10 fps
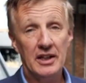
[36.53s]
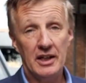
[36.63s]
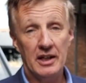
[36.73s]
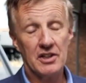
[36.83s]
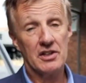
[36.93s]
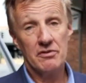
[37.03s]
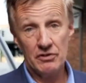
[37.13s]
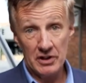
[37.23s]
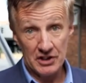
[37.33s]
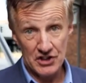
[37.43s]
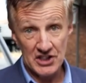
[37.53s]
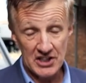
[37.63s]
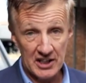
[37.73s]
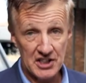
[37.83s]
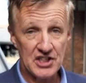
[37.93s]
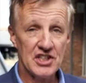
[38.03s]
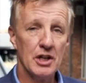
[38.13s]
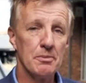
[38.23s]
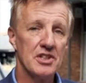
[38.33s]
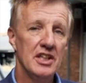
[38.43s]
the society
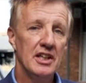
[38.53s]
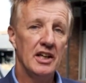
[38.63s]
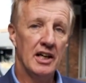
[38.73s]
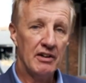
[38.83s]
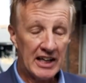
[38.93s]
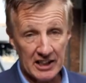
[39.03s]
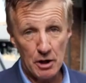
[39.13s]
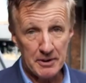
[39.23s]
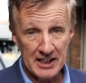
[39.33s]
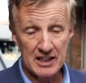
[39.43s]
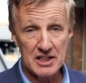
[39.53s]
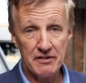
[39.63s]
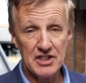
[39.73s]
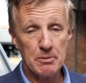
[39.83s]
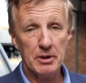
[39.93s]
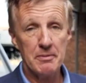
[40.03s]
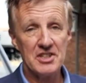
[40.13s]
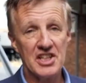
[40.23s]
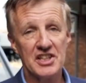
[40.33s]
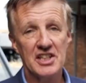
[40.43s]
stopped, economic activity
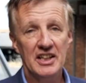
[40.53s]
plummeted.